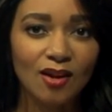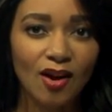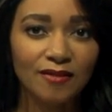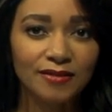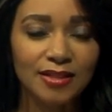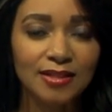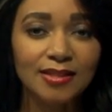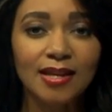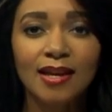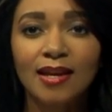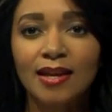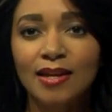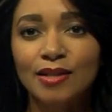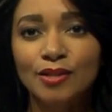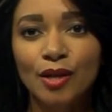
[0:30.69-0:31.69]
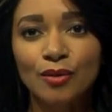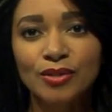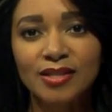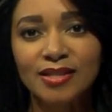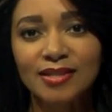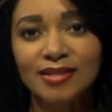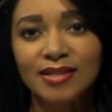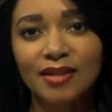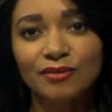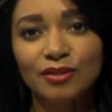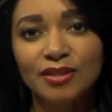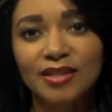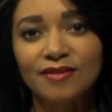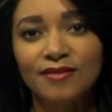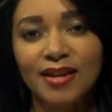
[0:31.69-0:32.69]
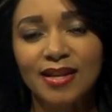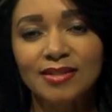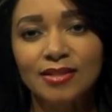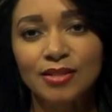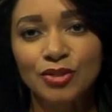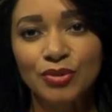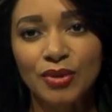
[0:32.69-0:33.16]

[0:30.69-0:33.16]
office is hosting several events